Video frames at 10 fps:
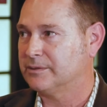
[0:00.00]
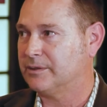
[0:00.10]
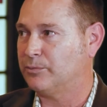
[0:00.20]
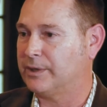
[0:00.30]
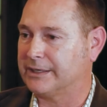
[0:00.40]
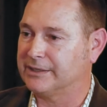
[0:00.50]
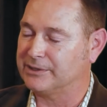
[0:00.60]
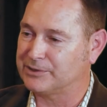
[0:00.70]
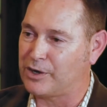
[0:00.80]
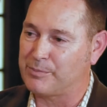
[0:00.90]
when I get
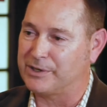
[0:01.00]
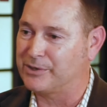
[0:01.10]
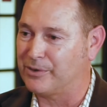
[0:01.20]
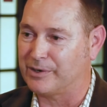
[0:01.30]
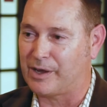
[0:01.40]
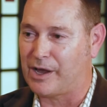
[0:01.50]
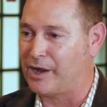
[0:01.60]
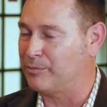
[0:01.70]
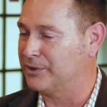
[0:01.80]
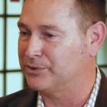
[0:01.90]
this company going, I
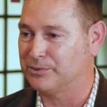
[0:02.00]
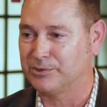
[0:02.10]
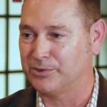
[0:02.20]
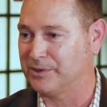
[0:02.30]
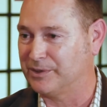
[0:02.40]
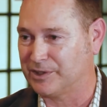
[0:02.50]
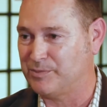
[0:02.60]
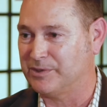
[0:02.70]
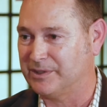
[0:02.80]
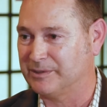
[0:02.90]
want to do good in the
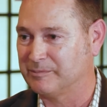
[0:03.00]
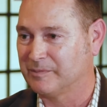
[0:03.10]
community.